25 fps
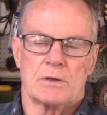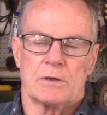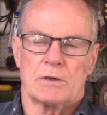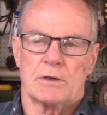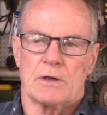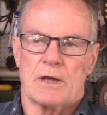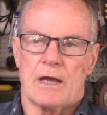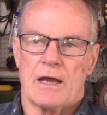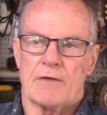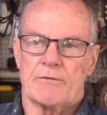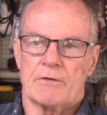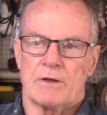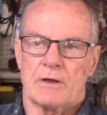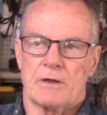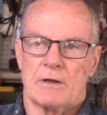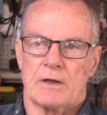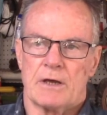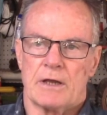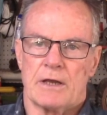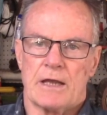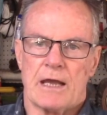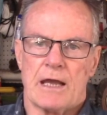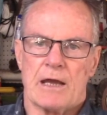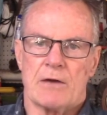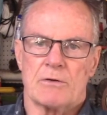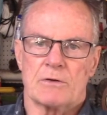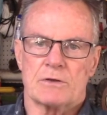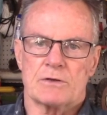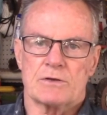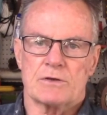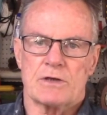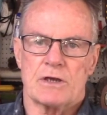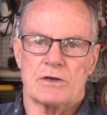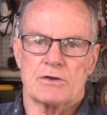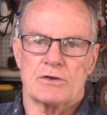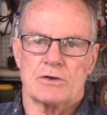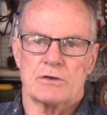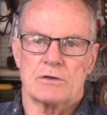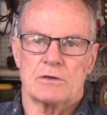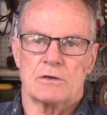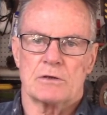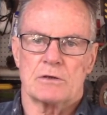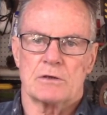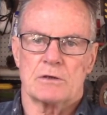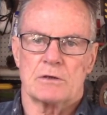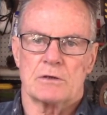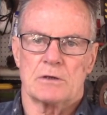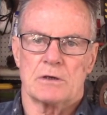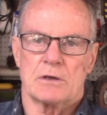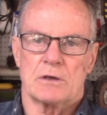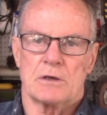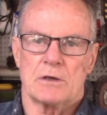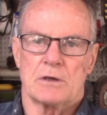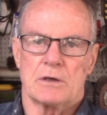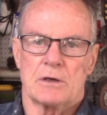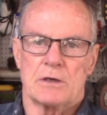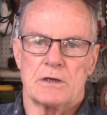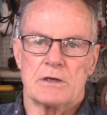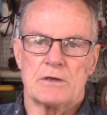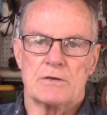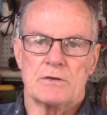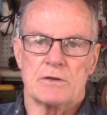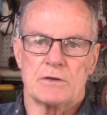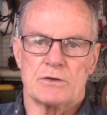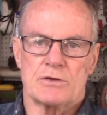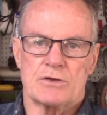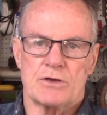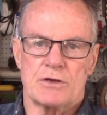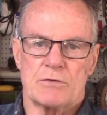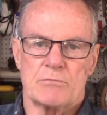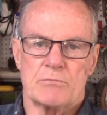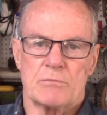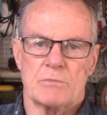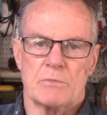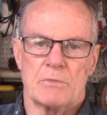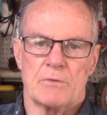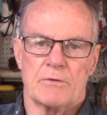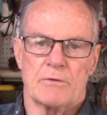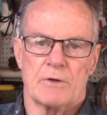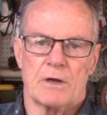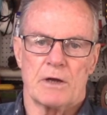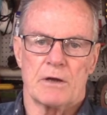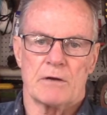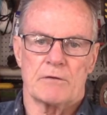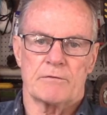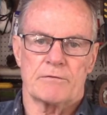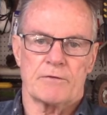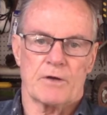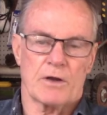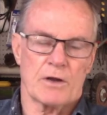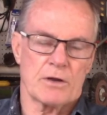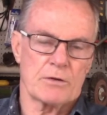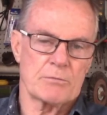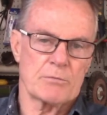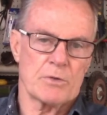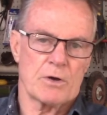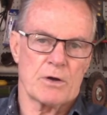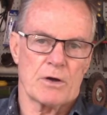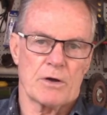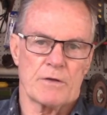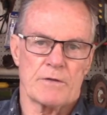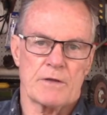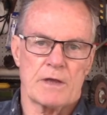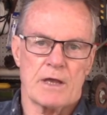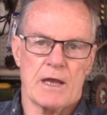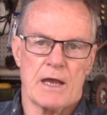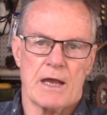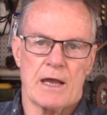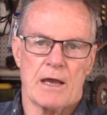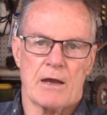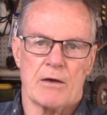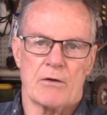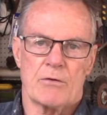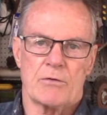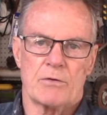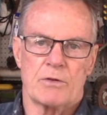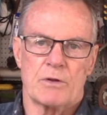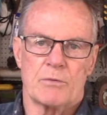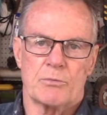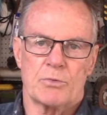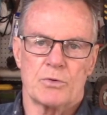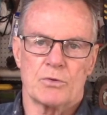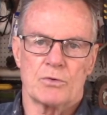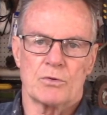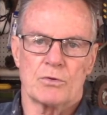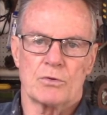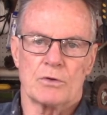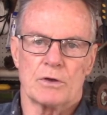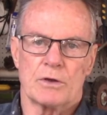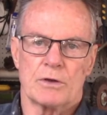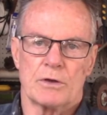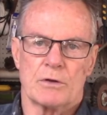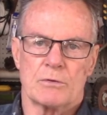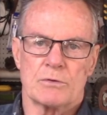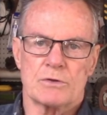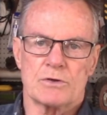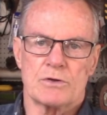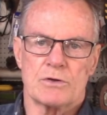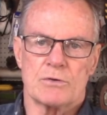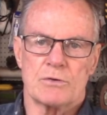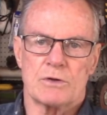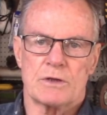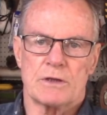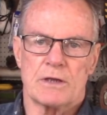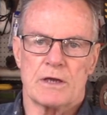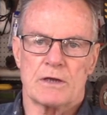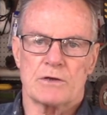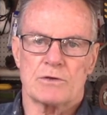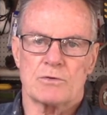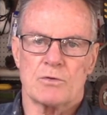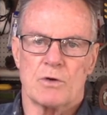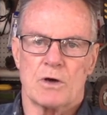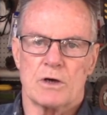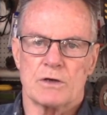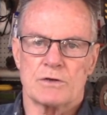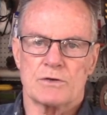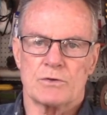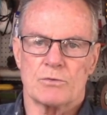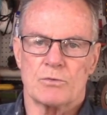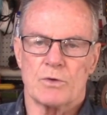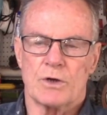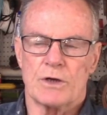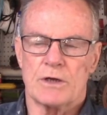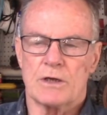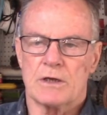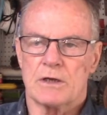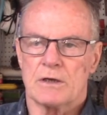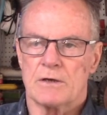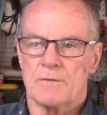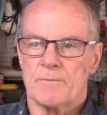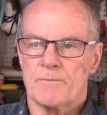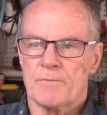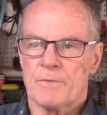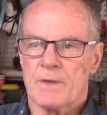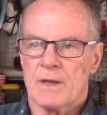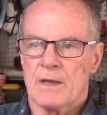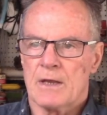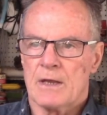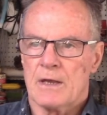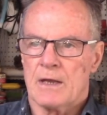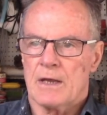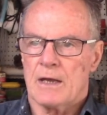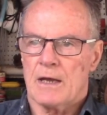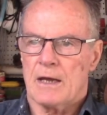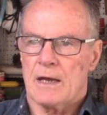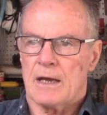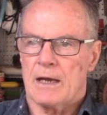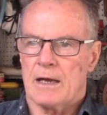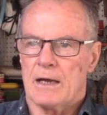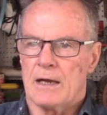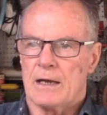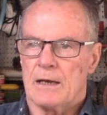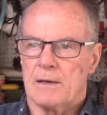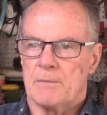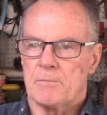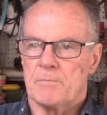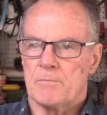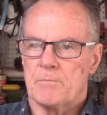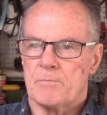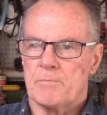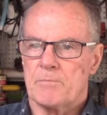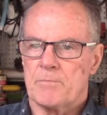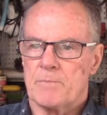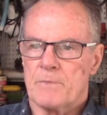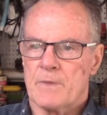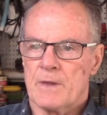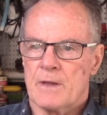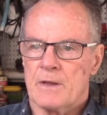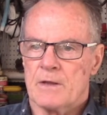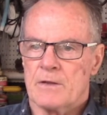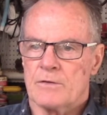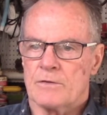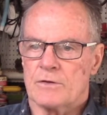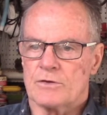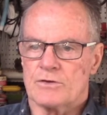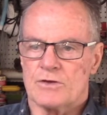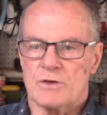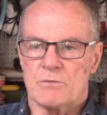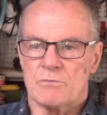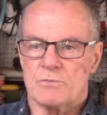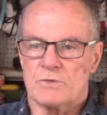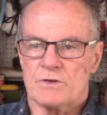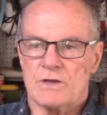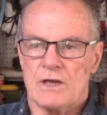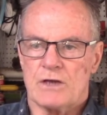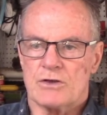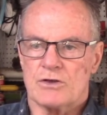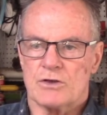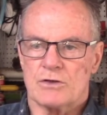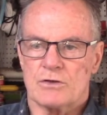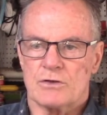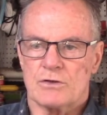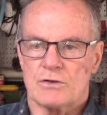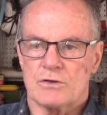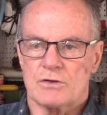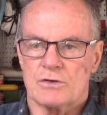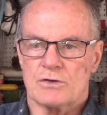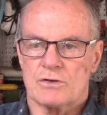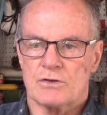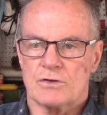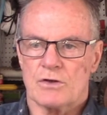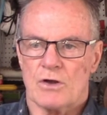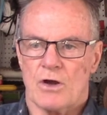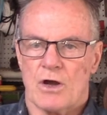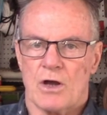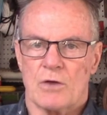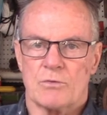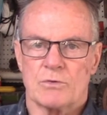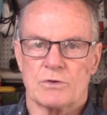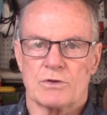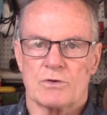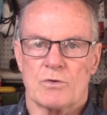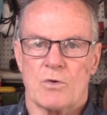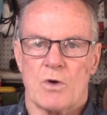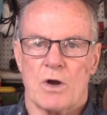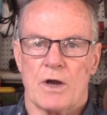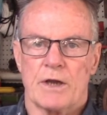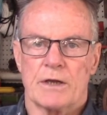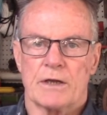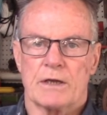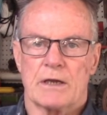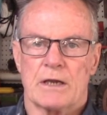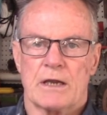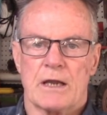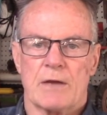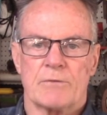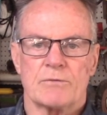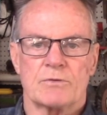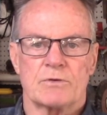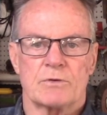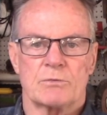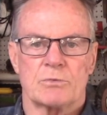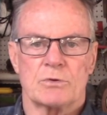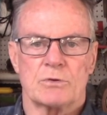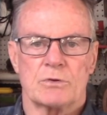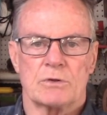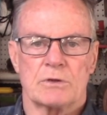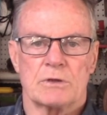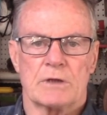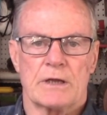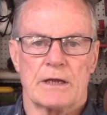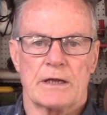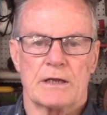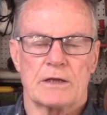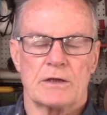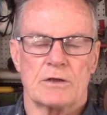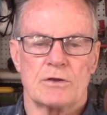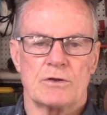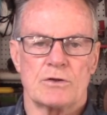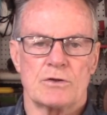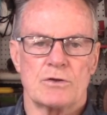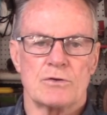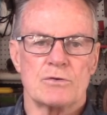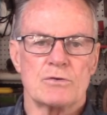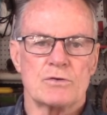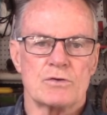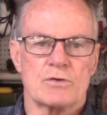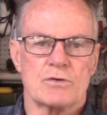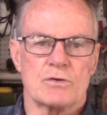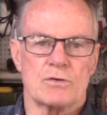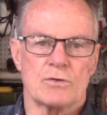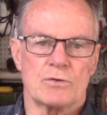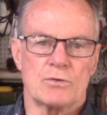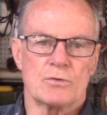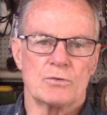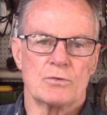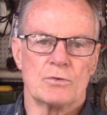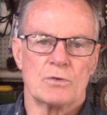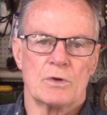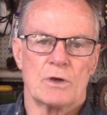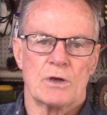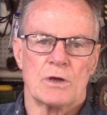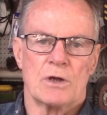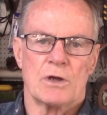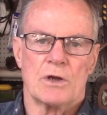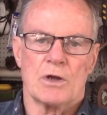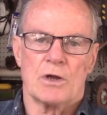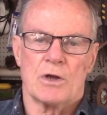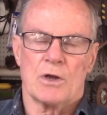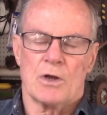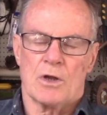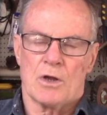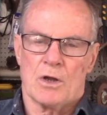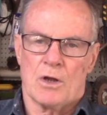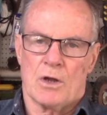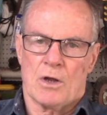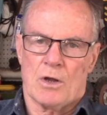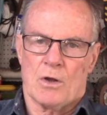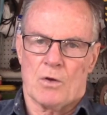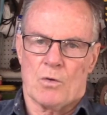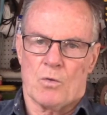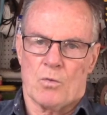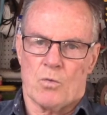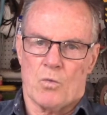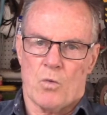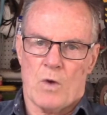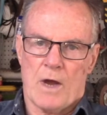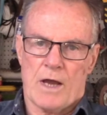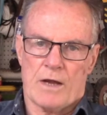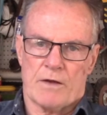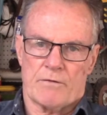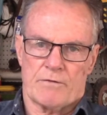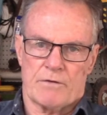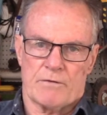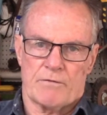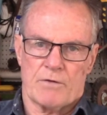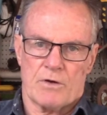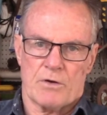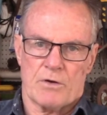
have an hour session in the gym, followed by the hour in the pool, and I was doing that twice a week. The gym sessions I was quite comfortable and used to. One of the